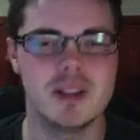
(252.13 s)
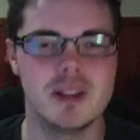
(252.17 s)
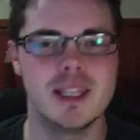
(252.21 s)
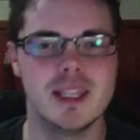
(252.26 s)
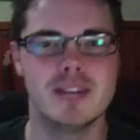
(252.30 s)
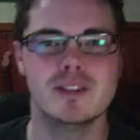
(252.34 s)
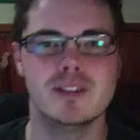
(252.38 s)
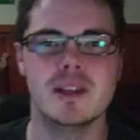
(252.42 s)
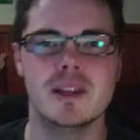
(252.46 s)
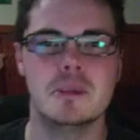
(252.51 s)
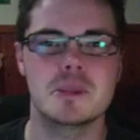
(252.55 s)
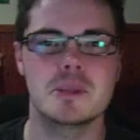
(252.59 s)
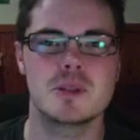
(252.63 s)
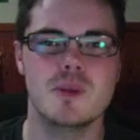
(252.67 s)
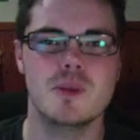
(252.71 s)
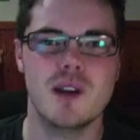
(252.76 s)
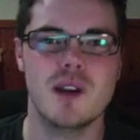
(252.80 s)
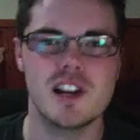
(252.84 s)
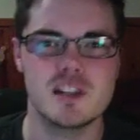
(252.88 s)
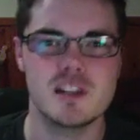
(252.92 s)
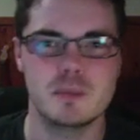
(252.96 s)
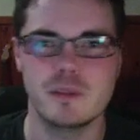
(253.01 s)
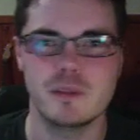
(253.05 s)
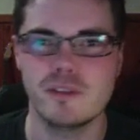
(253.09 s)
level up
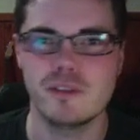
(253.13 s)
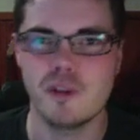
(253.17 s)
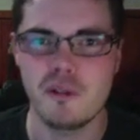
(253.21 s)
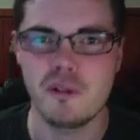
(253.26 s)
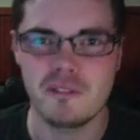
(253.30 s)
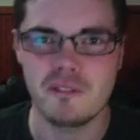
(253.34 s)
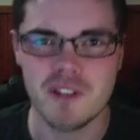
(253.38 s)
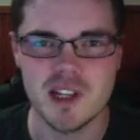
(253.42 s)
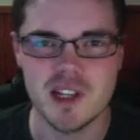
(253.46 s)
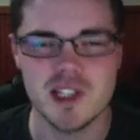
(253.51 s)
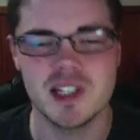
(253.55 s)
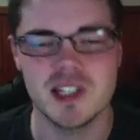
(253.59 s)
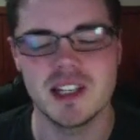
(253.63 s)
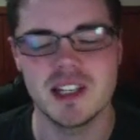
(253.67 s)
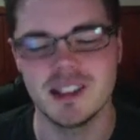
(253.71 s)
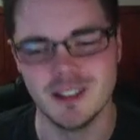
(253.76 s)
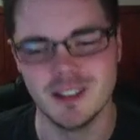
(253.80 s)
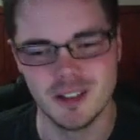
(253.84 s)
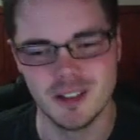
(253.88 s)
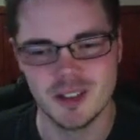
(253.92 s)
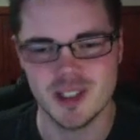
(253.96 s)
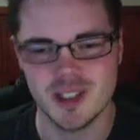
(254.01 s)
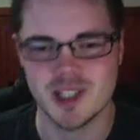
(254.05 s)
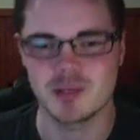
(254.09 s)
twice before facing
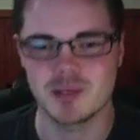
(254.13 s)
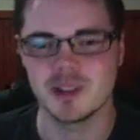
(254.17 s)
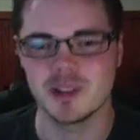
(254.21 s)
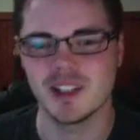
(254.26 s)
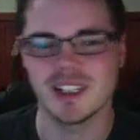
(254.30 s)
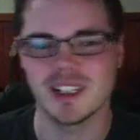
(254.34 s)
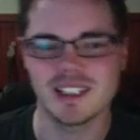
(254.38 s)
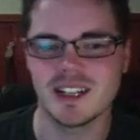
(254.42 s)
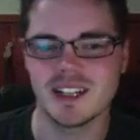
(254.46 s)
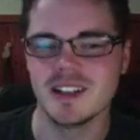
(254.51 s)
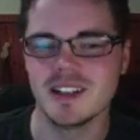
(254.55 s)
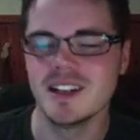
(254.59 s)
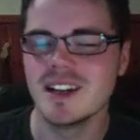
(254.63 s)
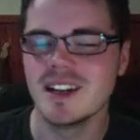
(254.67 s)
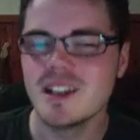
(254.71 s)
Hillock or something like that.